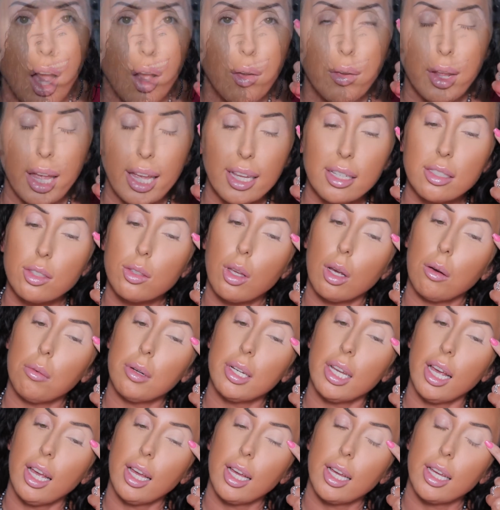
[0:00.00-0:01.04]
Okay, so I
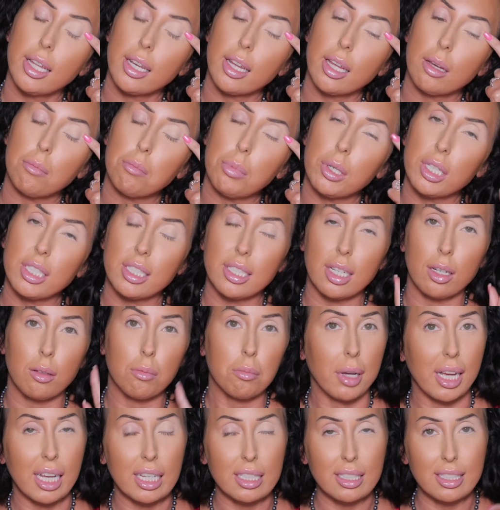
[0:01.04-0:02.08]
went ahead and put down
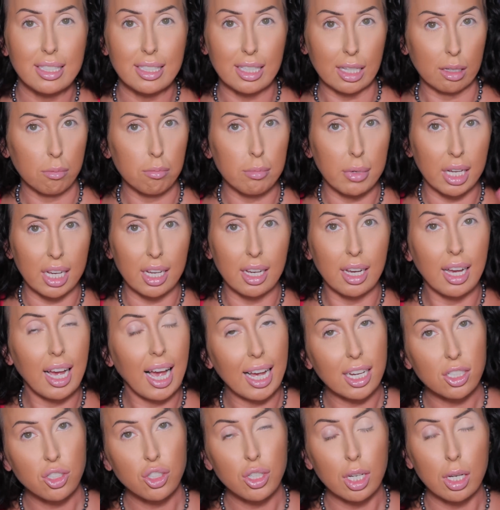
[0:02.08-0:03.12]
my Sigma
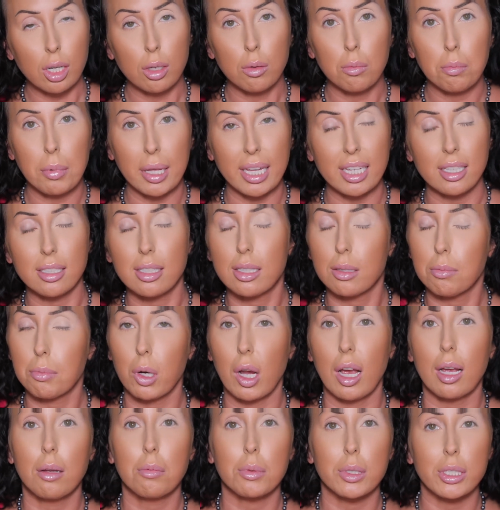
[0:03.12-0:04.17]
eyeshadow base
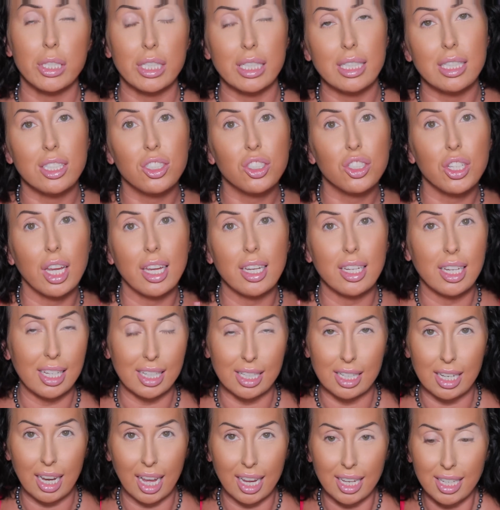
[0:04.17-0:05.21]
primer in the shade
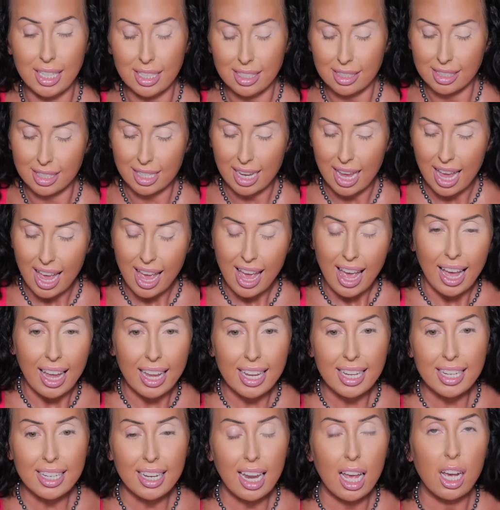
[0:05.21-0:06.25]
Ignite.
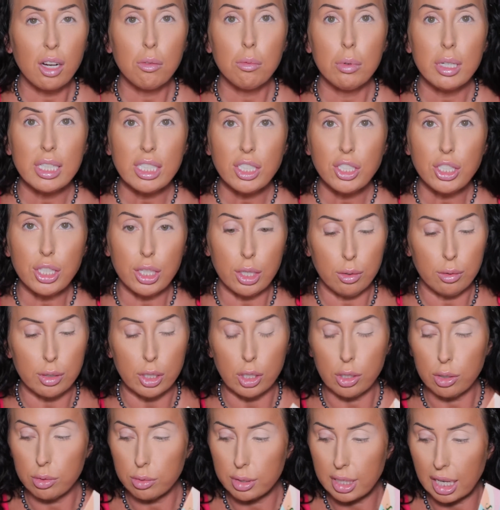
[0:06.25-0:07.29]
And I want to
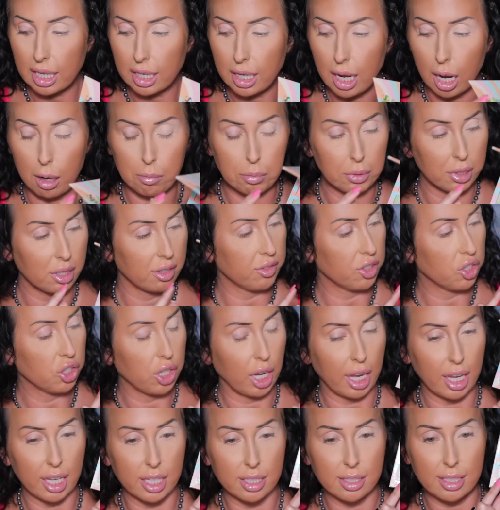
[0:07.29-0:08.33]
use a couple of
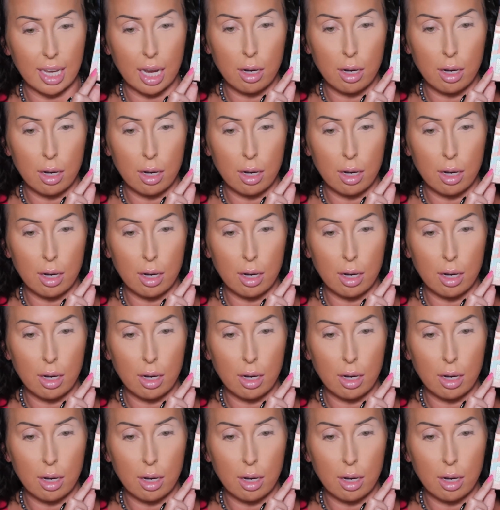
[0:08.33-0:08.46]
shades.